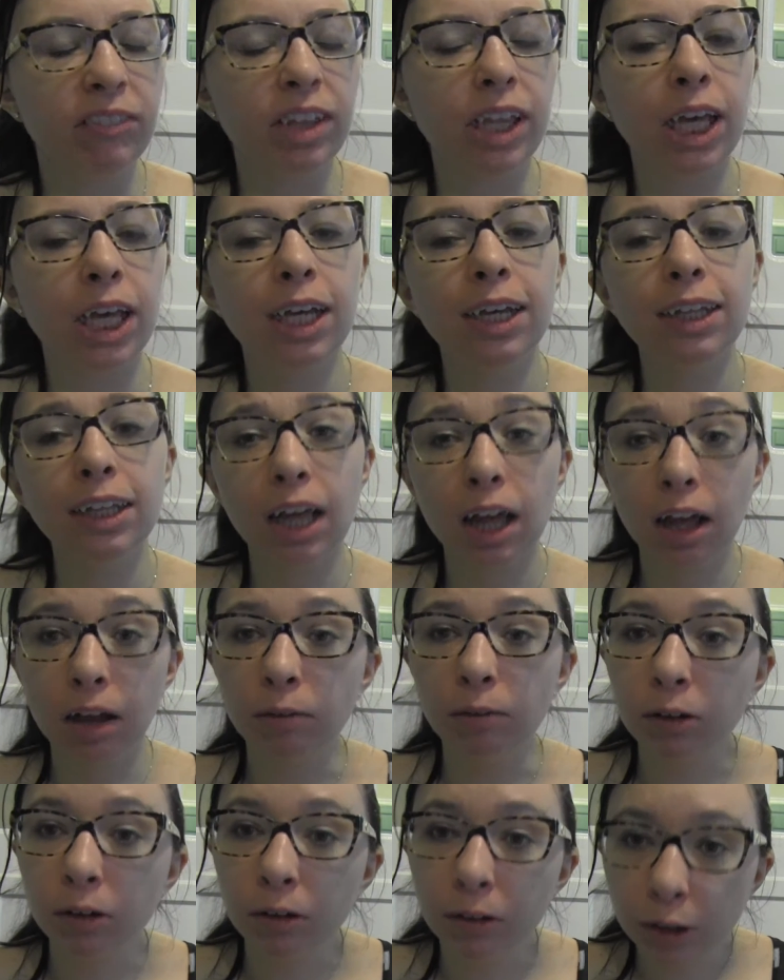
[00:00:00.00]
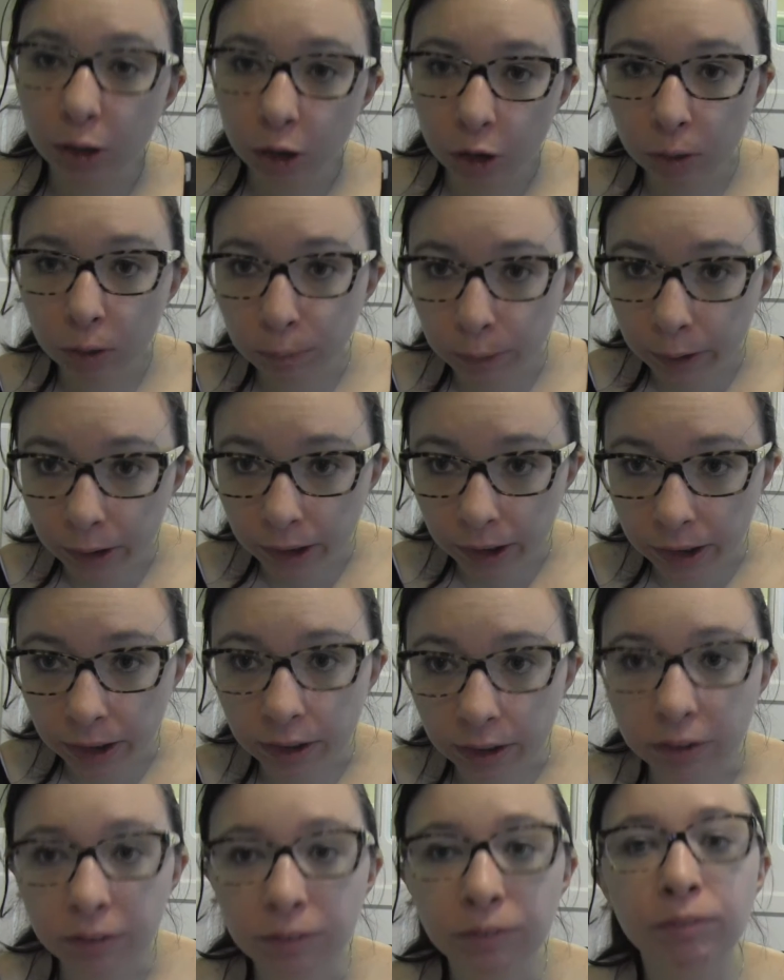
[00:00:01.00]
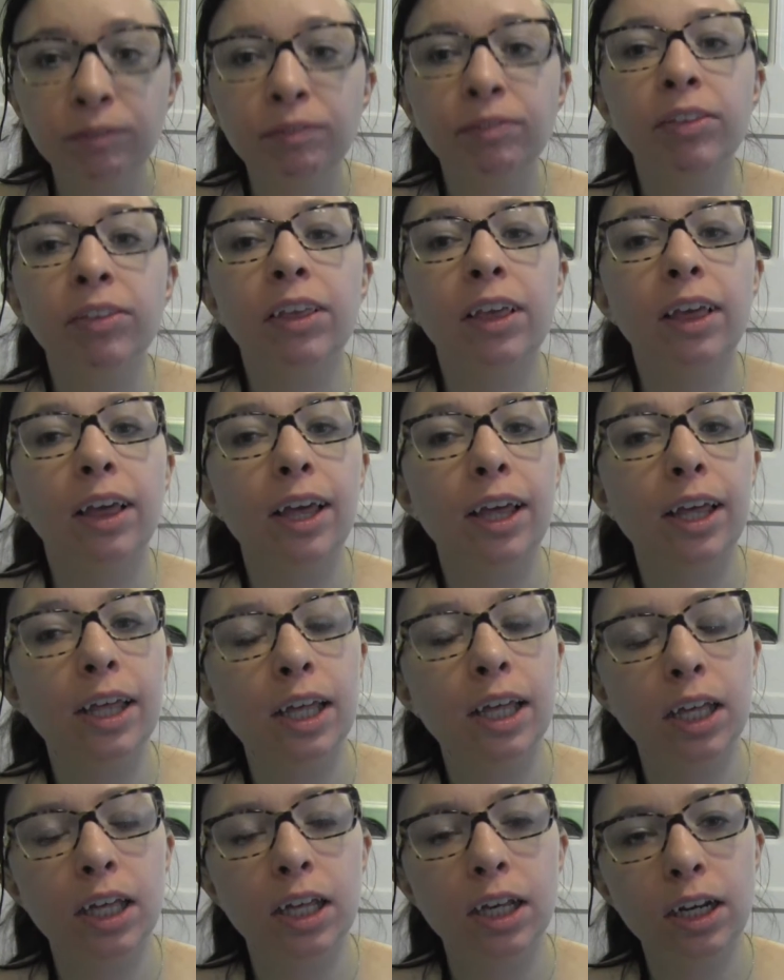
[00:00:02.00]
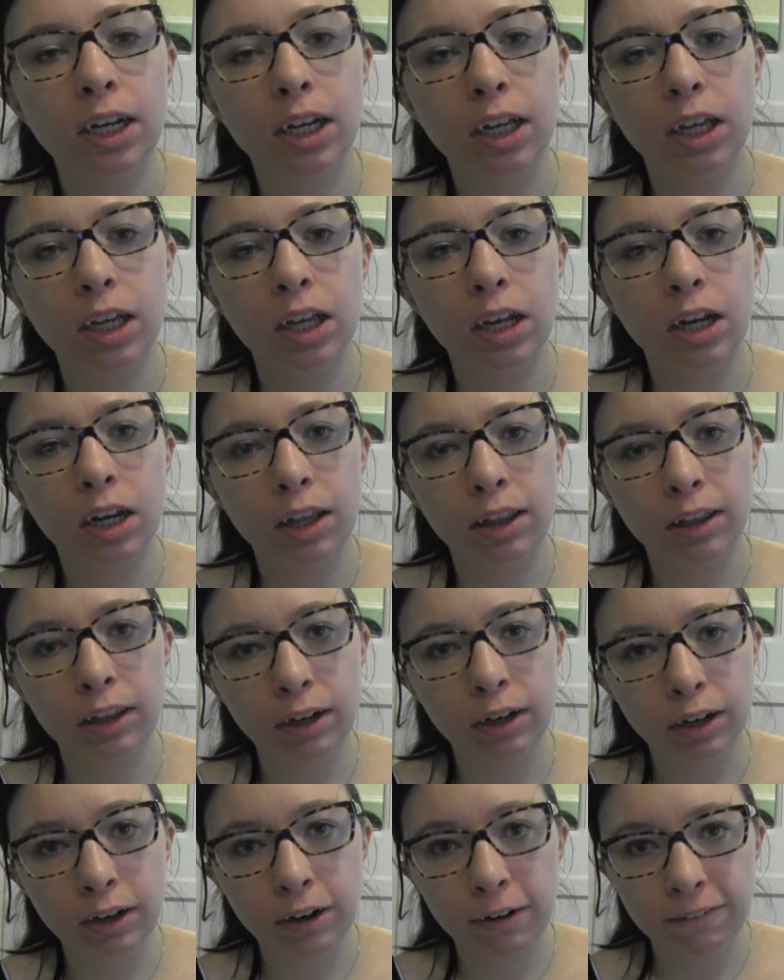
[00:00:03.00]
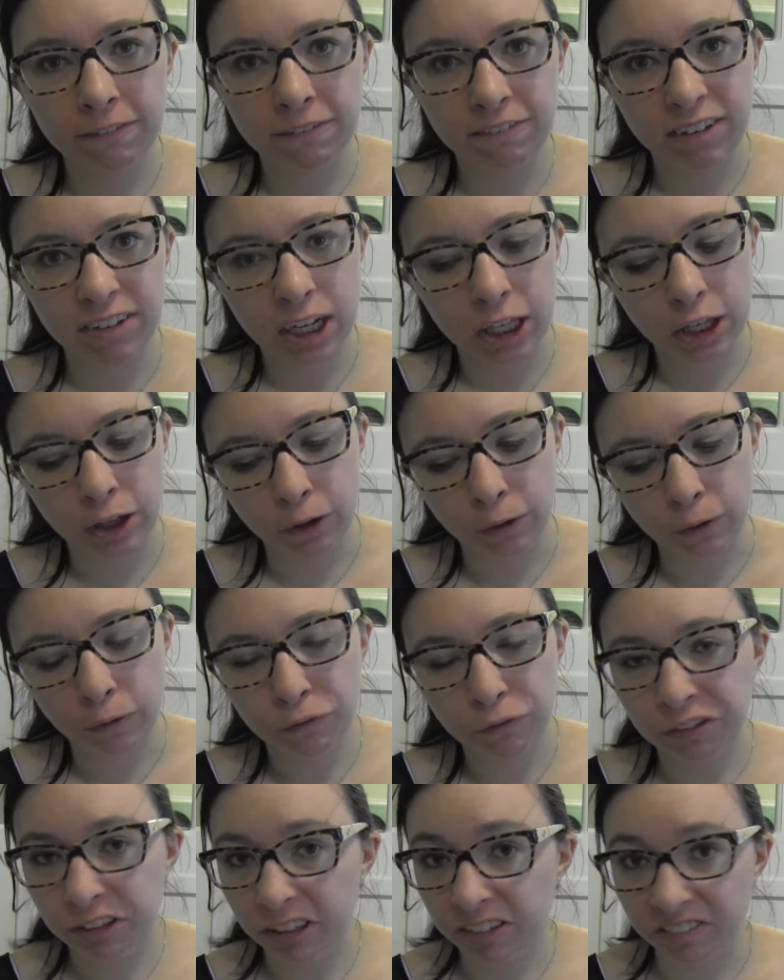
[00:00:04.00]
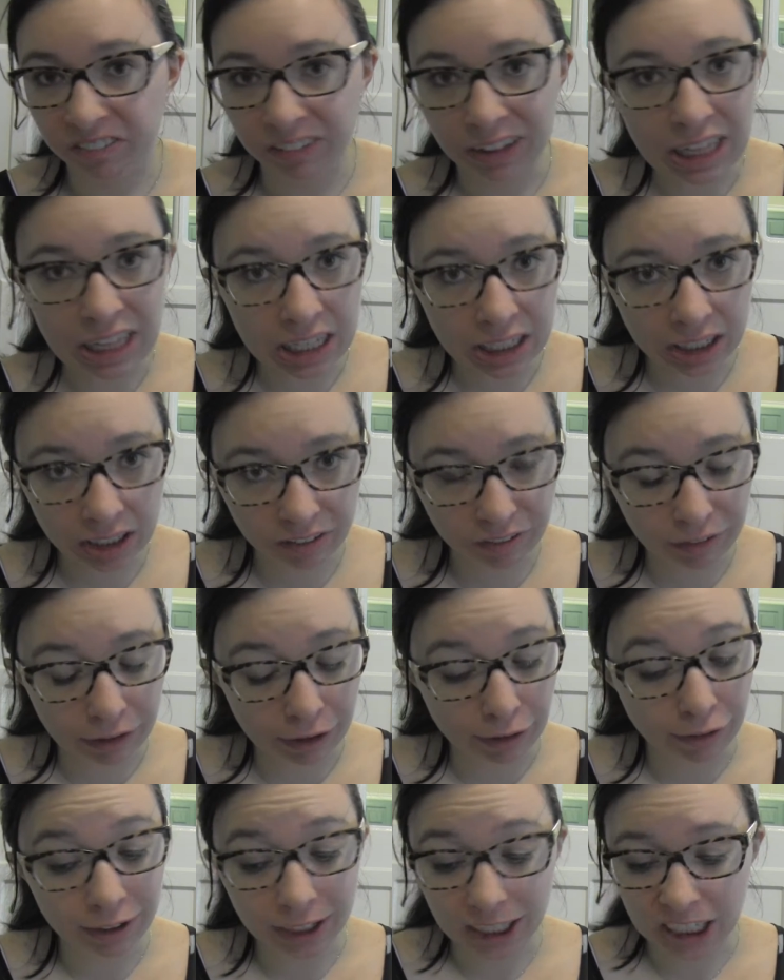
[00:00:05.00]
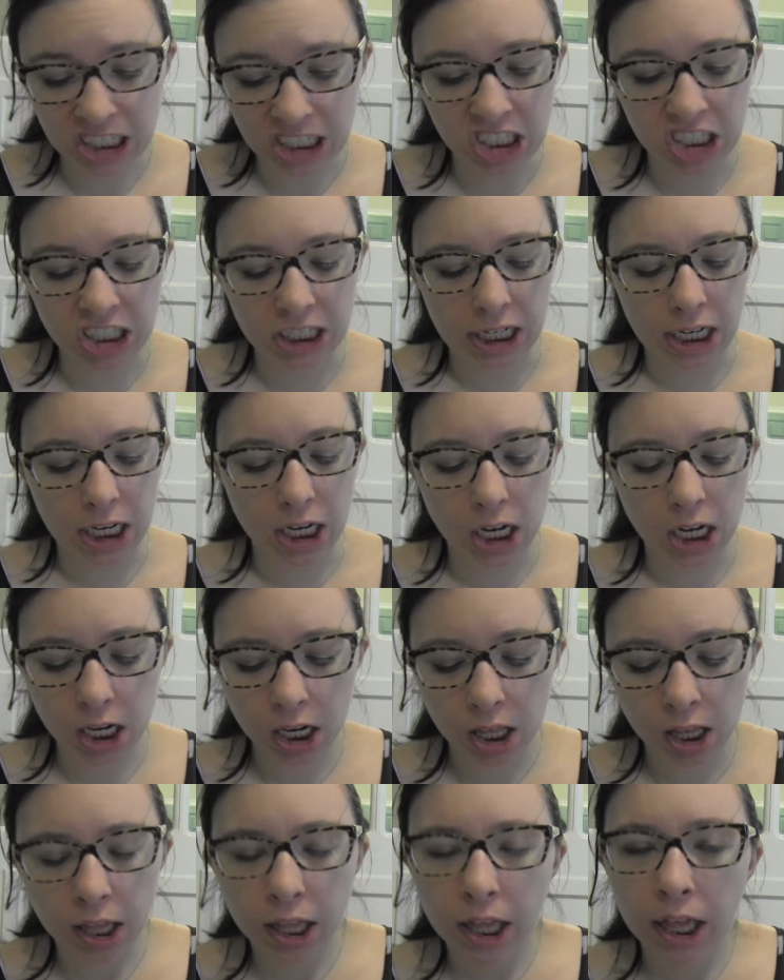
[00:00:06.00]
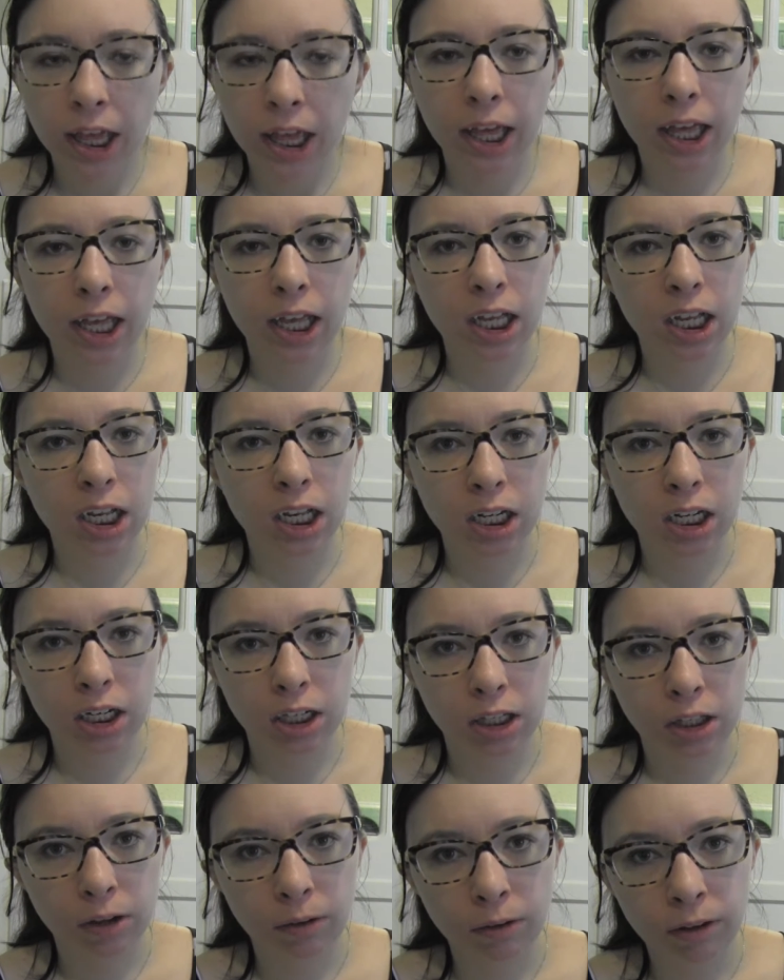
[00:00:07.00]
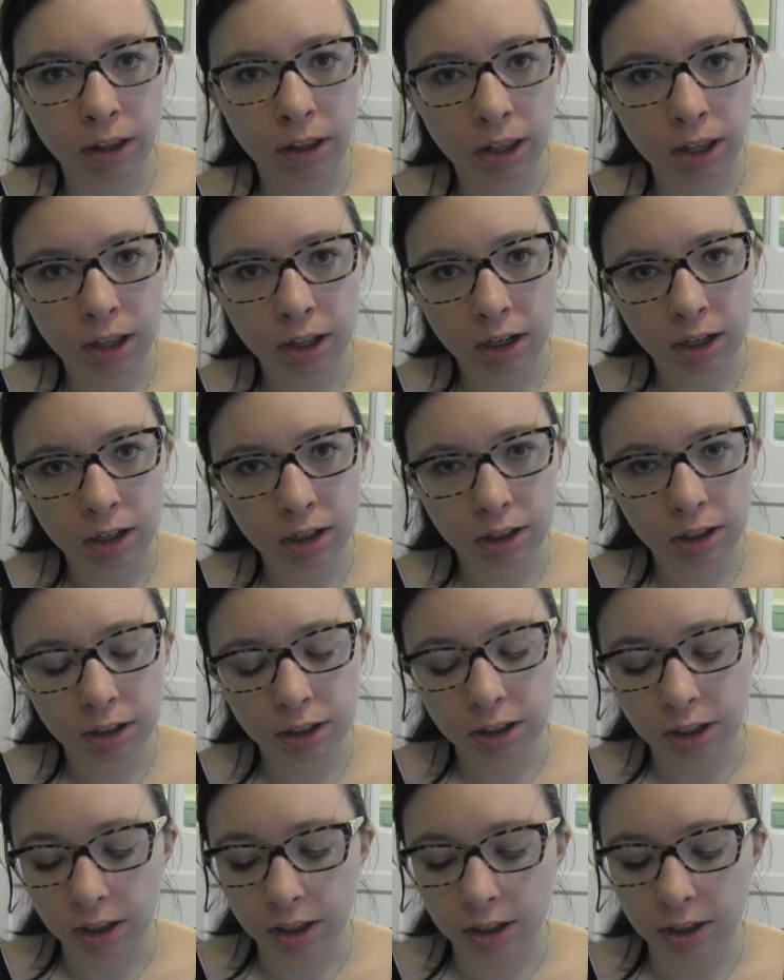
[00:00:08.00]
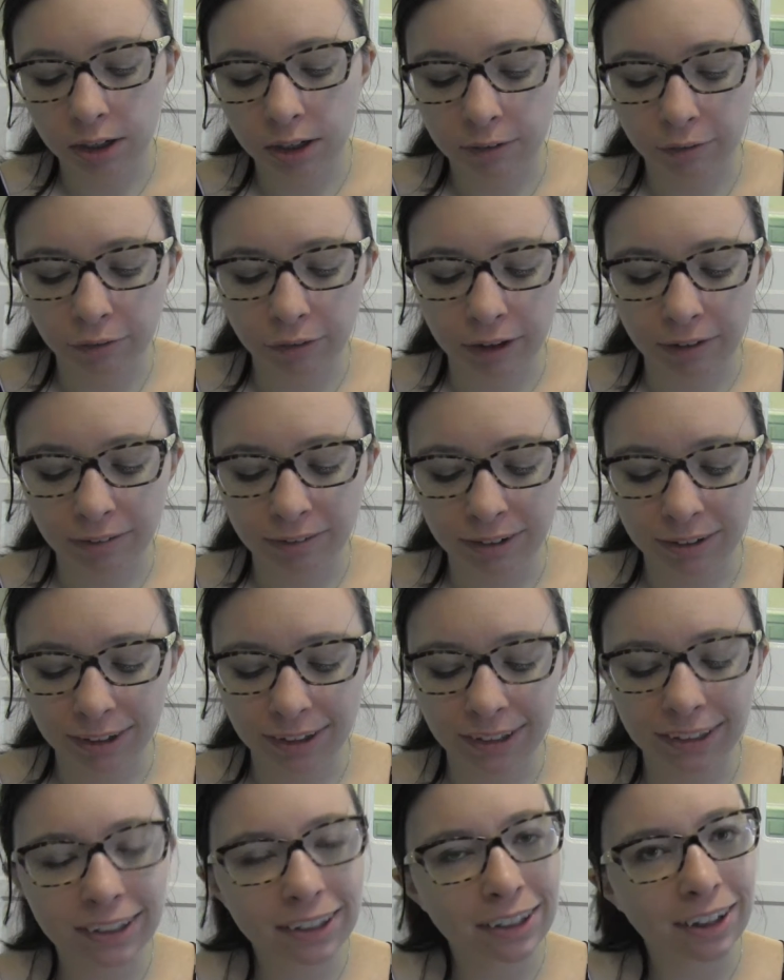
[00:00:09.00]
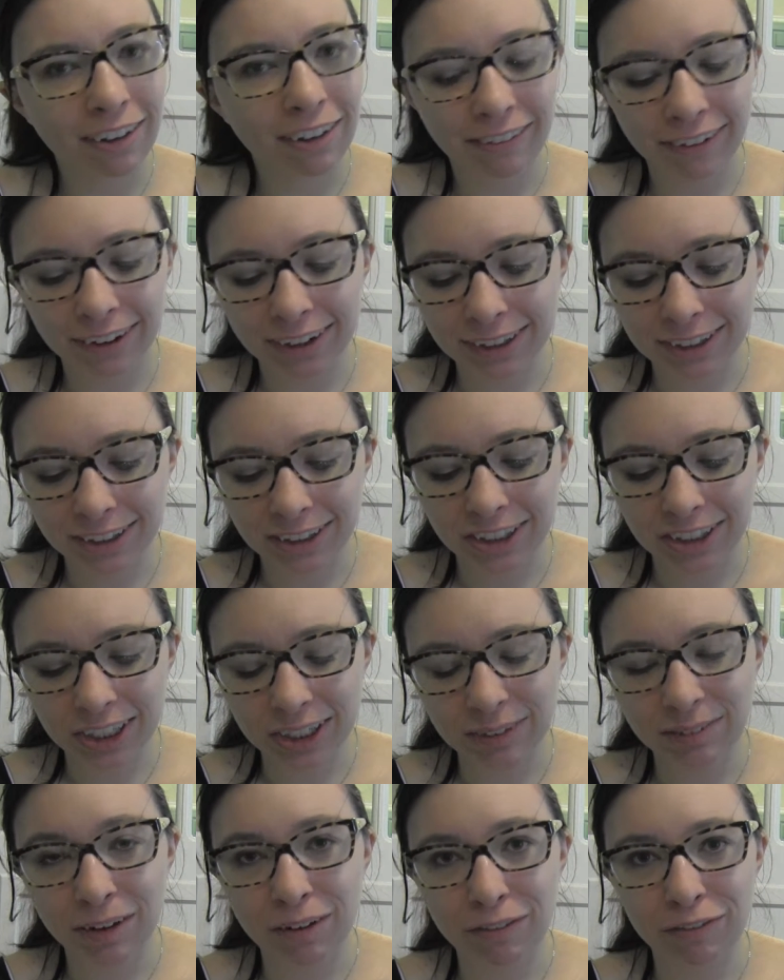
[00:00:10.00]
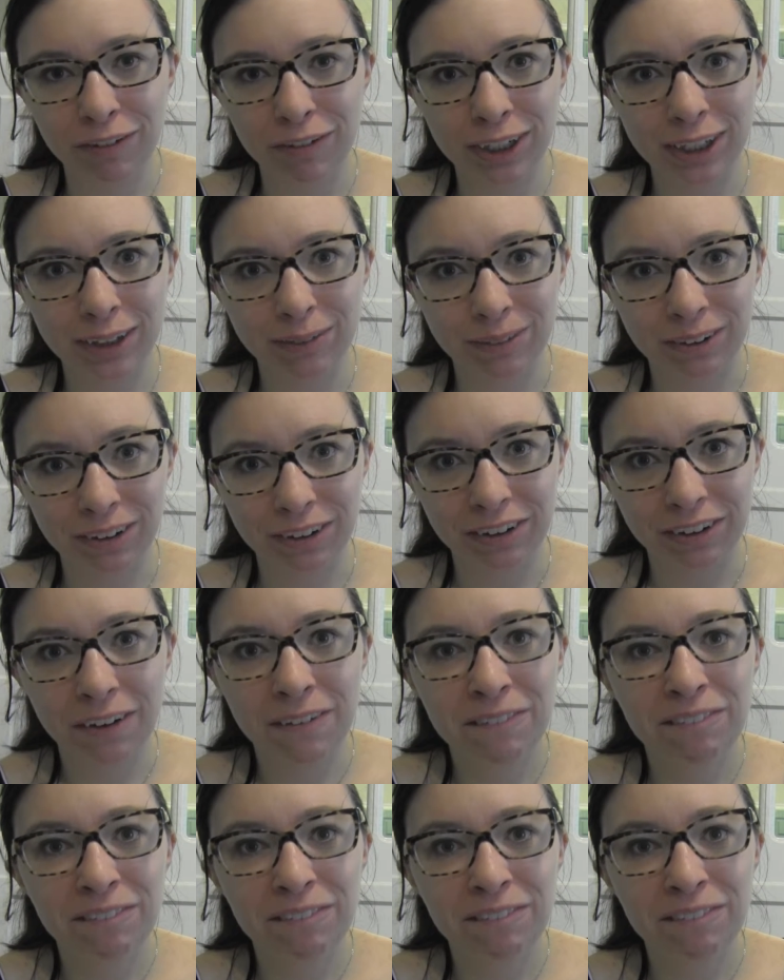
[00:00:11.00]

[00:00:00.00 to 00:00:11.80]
because I'm going to be in another video for the Fill and Need Foundation. And go ahead again if you haven't done so already and check them out on Facebook,